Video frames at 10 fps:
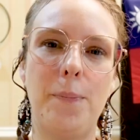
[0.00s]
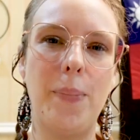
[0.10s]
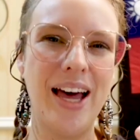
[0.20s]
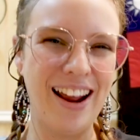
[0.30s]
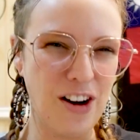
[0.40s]

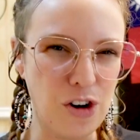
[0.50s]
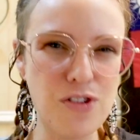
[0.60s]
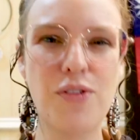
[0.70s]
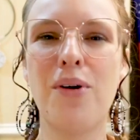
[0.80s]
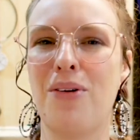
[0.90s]
But
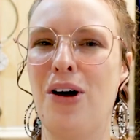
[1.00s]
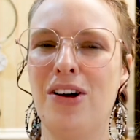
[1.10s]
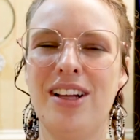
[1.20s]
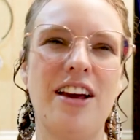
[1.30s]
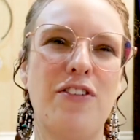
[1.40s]

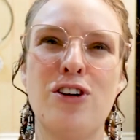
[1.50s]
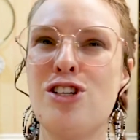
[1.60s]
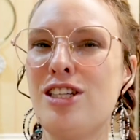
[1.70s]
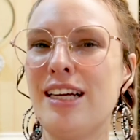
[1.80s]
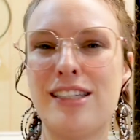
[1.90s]
overall, if you're
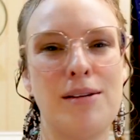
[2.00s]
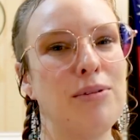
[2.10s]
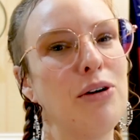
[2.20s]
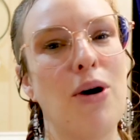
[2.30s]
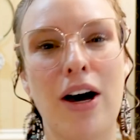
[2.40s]
just like
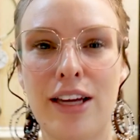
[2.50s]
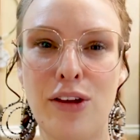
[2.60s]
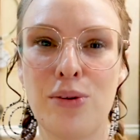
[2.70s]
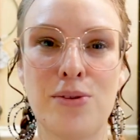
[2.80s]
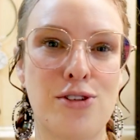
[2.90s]
simply walking
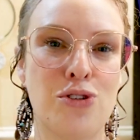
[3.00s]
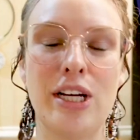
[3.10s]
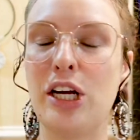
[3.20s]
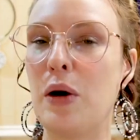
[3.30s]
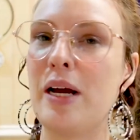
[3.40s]
through the
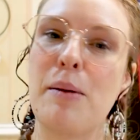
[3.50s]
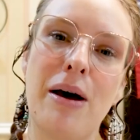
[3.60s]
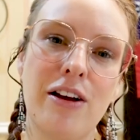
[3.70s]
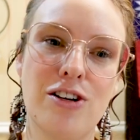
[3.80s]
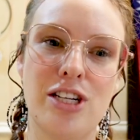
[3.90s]
street, going
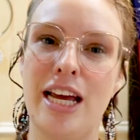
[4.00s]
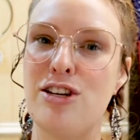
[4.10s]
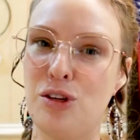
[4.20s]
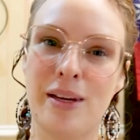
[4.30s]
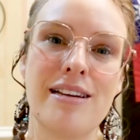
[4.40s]
about your day,
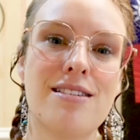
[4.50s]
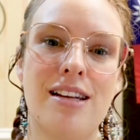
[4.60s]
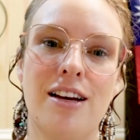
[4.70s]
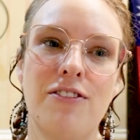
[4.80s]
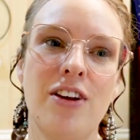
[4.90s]
doing
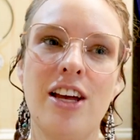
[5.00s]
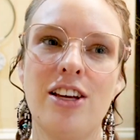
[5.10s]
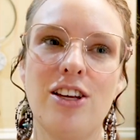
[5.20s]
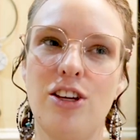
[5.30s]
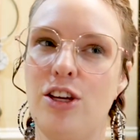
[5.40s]
stuff,
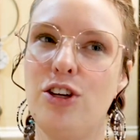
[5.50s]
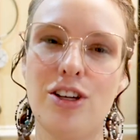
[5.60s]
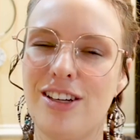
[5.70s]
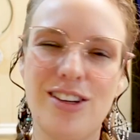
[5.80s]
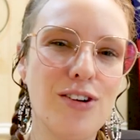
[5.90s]

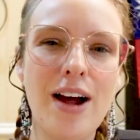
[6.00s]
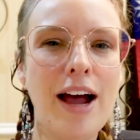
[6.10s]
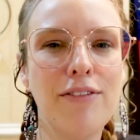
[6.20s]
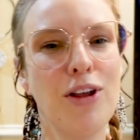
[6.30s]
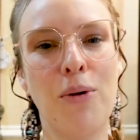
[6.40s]
you don't
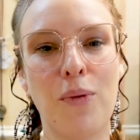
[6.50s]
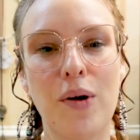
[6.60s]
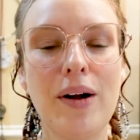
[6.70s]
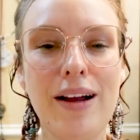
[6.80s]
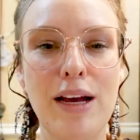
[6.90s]
have to
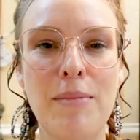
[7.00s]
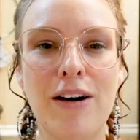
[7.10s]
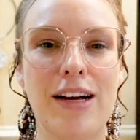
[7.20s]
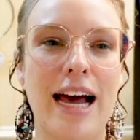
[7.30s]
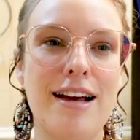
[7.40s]
worry
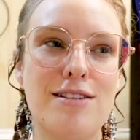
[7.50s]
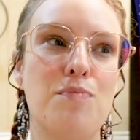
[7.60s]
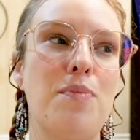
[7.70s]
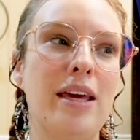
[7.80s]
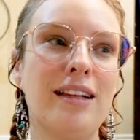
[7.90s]
about guys
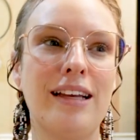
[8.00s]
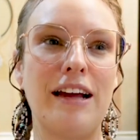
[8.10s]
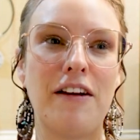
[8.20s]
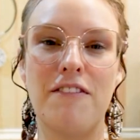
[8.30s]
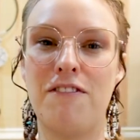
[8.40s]
being like
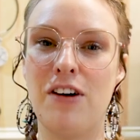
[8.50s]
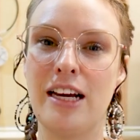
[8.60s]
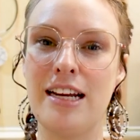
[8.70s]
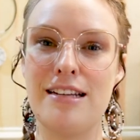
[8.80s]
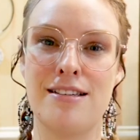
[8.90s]

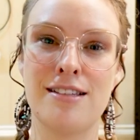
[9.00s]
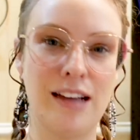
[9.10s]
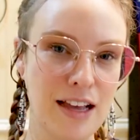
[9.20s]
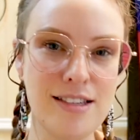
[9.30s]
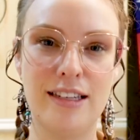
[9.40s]
fucking
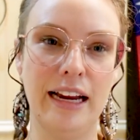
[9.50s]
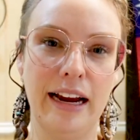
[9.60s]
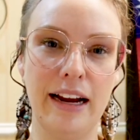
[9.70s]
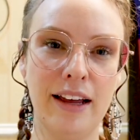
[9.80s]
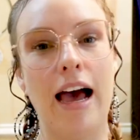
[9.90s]
disgusting.
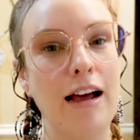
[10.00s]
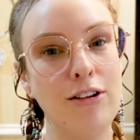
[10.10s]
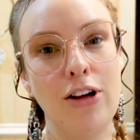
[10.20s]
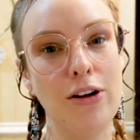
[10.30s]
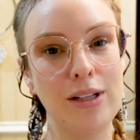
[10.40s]
I
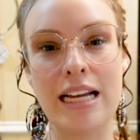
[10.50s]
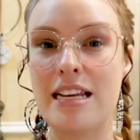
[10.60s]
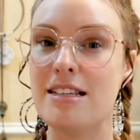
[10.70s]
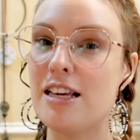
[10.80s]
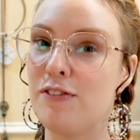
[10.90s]
don't know,
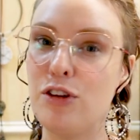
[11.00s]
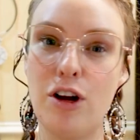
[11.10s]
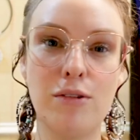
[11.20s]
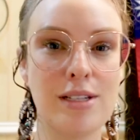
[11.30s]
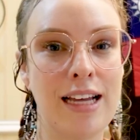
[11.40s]
ladies, if you
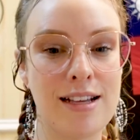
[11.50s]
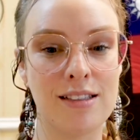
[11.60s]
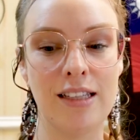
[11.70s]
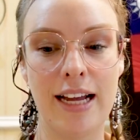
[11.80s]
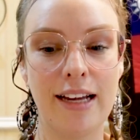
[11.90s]
know what that's
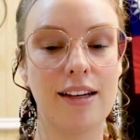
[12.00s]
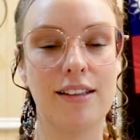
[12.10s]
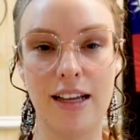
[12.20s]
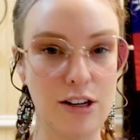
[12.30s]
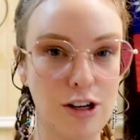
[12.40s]
like,
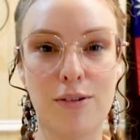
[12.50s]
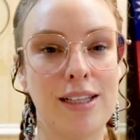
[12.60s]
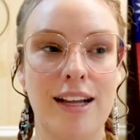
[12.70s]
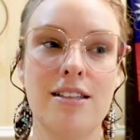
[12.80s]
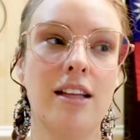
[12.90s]
then you know what
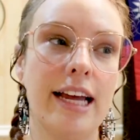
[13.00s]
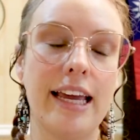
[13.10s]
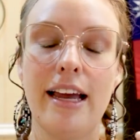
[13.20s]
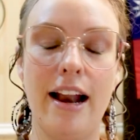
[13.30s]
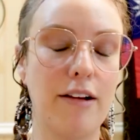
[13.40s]
that's like,
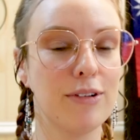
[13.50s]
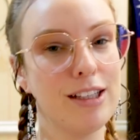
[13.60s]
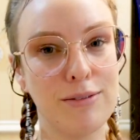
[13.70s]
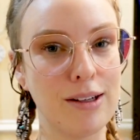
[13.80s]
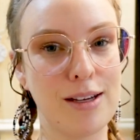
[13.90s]
and I
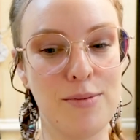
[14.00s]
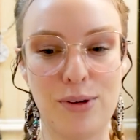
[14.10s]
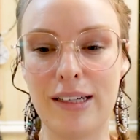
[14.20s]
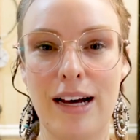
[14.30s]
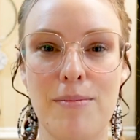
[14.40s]
really welcome you
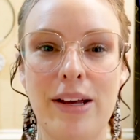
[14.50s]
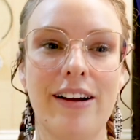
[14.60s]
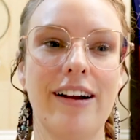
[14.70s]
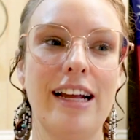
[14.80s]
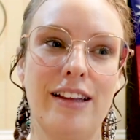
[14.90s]
to come
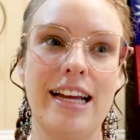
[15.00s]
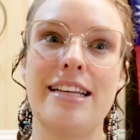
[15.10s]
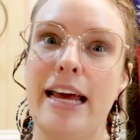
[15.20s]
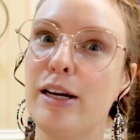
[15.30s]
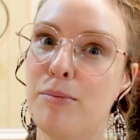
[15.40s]
here and like
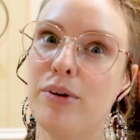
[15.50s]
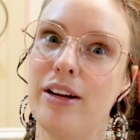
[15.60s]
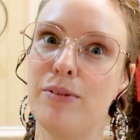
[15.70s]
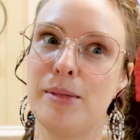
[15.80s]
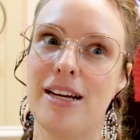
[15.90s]
take a break
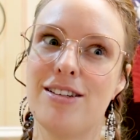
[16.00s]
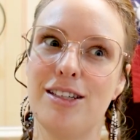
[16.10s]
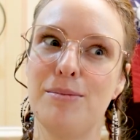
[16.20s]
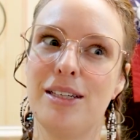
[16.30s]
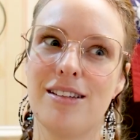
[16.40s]
from that
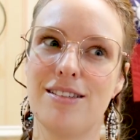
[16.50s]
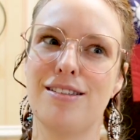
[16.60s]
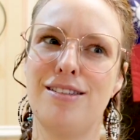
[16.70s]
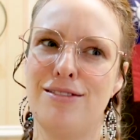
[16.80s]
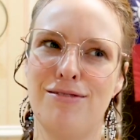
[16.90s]
shit because
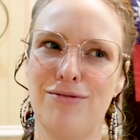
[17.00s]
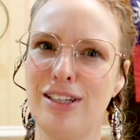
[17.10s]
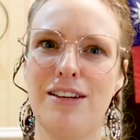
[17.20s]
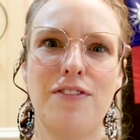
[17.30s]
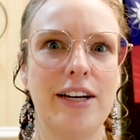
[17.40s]
it's
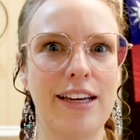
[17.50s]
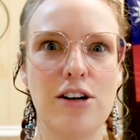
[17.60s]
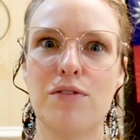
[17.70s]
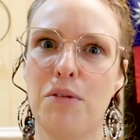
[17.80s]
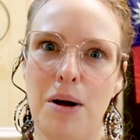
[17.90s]
really fucking
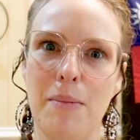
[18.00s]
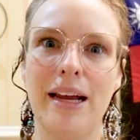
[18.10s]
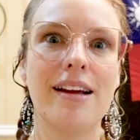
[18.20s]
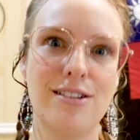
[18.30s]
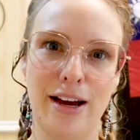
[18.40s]

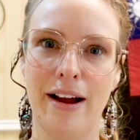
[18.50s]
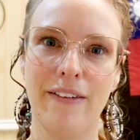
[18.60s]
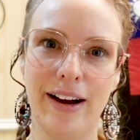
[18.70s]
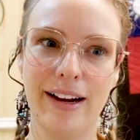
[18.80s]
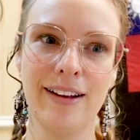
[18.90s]
overwhelming and
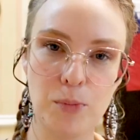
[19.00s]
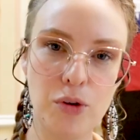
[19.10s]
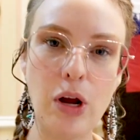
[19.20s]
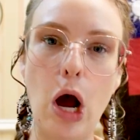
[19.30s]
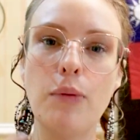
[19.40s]
tiring.
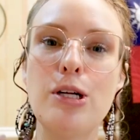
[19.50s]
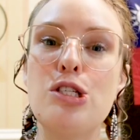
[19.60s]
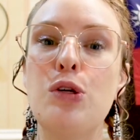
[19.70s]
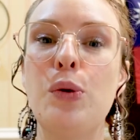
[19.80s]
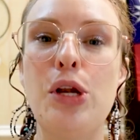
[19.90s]
Moving onward
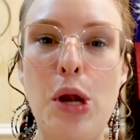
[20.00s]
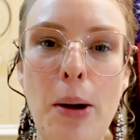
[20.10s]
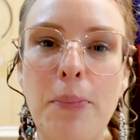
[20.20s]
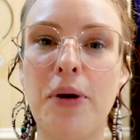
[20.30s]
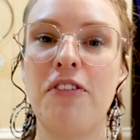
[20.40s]
to
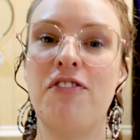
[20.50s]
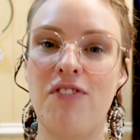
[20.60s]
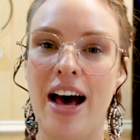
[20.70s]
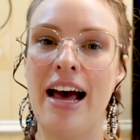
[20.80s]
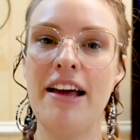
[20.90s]
number
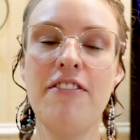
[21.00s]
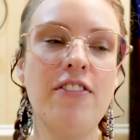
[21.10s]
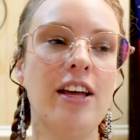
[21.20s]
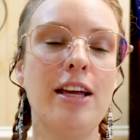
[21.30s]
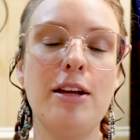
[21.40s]
5,
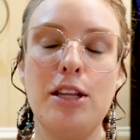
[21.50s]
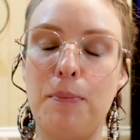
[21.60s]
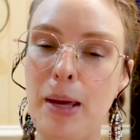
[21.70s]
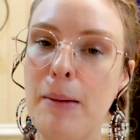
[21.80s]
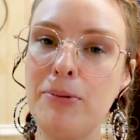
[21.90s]
the
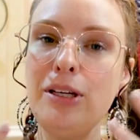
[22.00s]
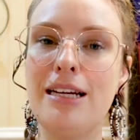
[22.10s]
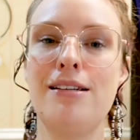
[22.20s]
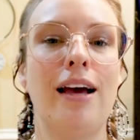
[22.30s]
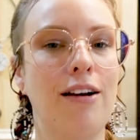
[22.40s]
people
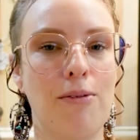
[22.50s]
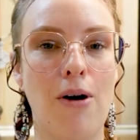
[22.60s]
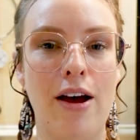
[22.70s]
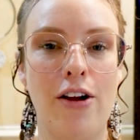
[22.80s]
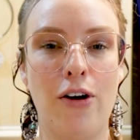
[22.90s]
in
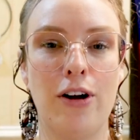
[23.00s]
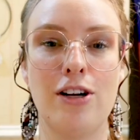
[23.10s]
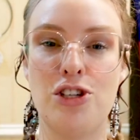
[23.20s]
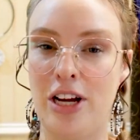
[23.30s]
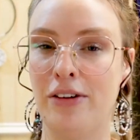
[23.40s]
Taiwan are
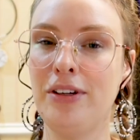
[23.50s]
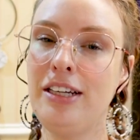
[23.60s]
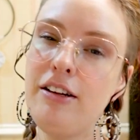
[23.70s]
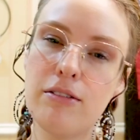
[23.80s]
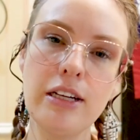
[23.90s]

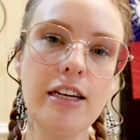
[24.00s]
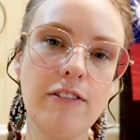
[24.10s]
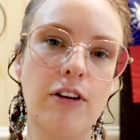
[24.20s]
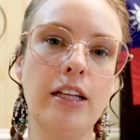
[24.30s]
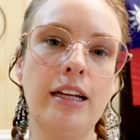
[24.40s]
generally really
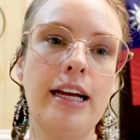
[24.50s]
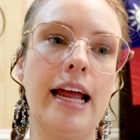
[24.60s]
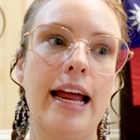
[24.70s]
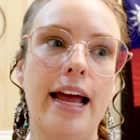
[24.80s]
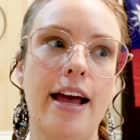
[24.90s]
friendly
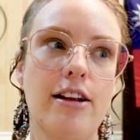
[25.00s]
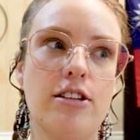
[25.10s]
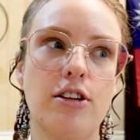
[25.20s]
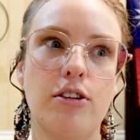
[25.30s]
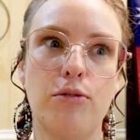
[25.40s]

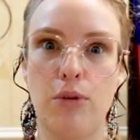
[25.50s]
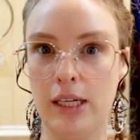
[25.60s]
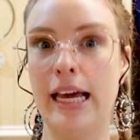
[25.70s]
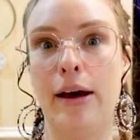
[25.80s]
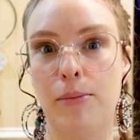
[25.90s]
and
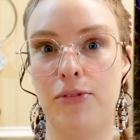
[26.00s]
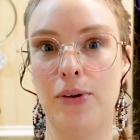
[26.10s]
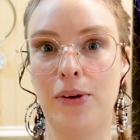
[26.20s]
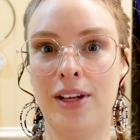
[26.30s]
really helpful.